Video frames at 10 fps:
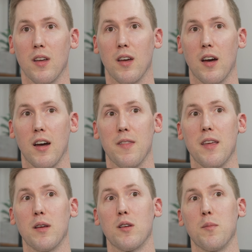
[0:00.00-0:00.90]
And
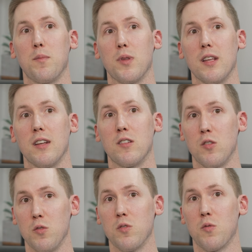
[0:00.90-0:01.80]
they completed
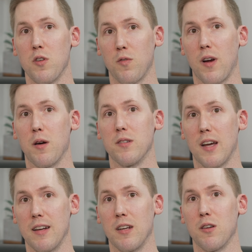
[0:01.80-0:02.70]
2 24-hour
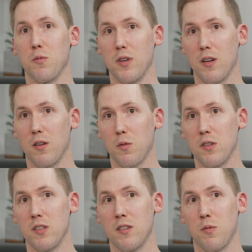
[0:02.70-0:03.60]
dietary recall
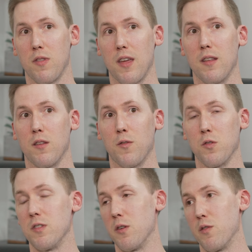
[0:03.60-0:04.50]
questionnaires within the
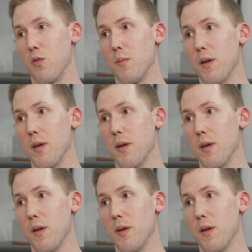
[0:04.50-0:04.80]
first year of enrollment.